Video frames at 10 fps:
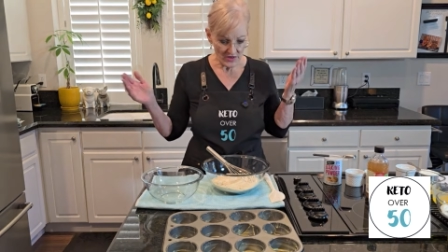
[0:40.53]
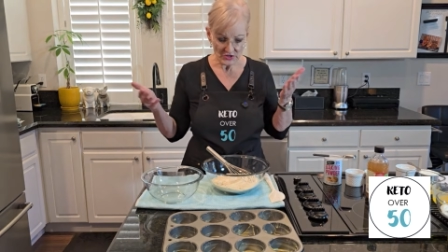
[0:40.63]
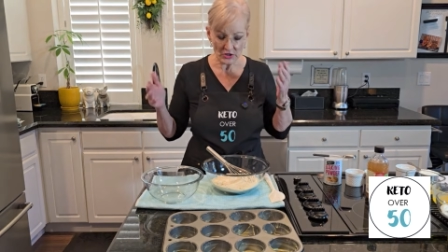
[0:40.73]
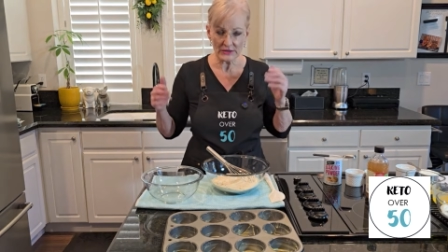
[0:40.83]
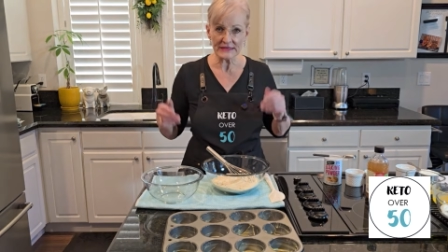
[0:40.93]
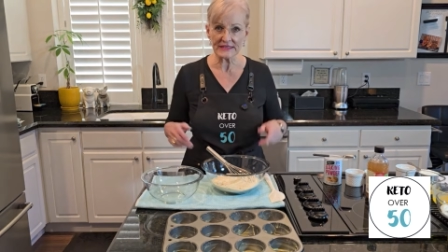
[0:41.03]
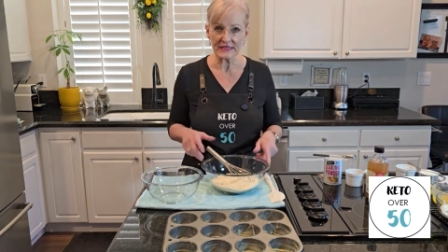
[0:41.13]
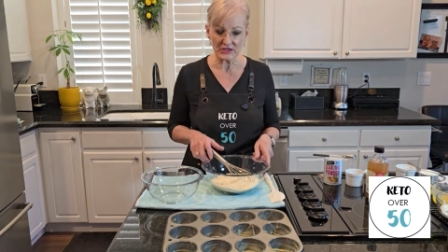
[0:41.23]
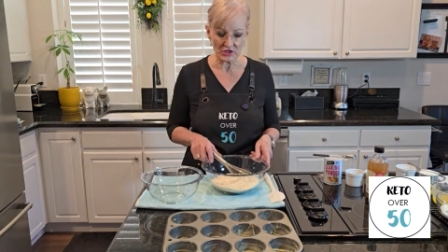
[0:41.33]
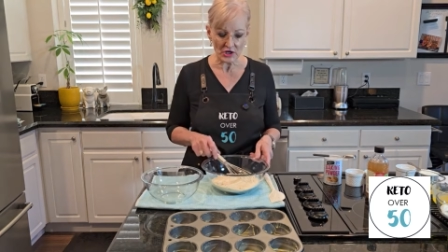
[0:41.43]
So let's
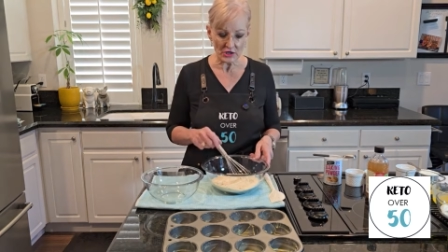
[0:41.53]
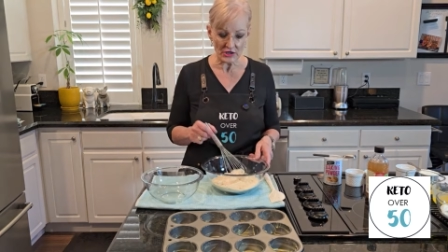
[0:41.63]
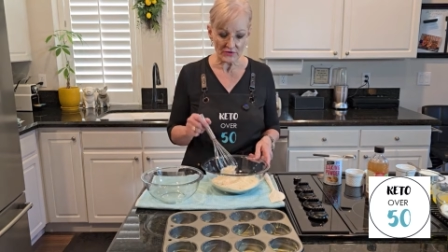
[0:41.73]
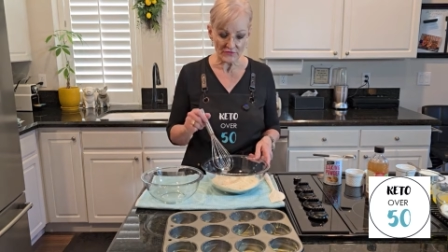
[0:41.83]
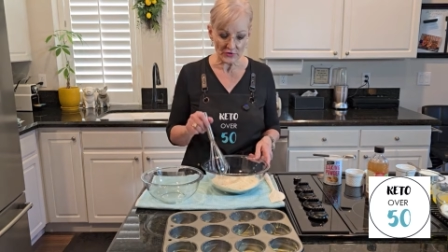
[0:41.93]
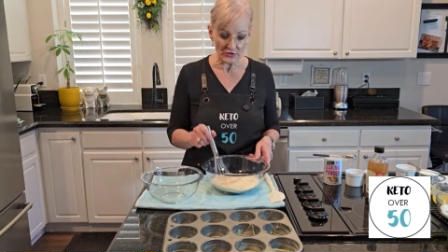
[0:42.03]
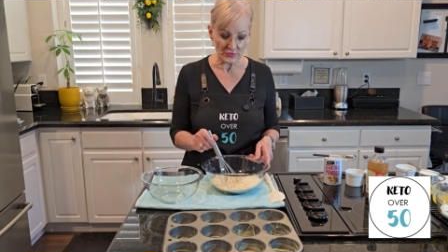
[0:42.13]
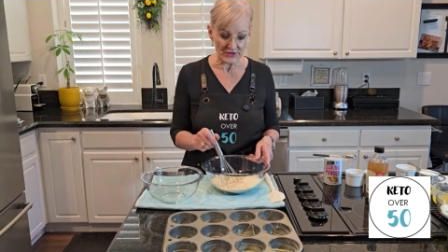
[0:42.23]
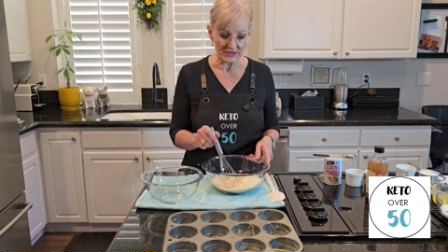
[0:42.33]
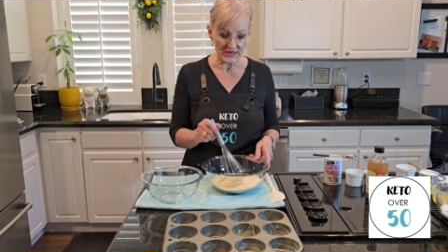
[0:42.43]
get started. First
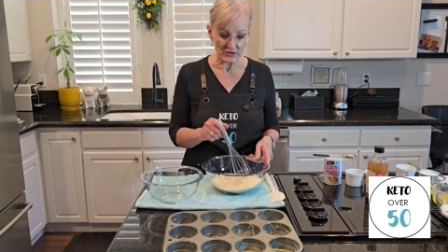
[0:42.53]
with the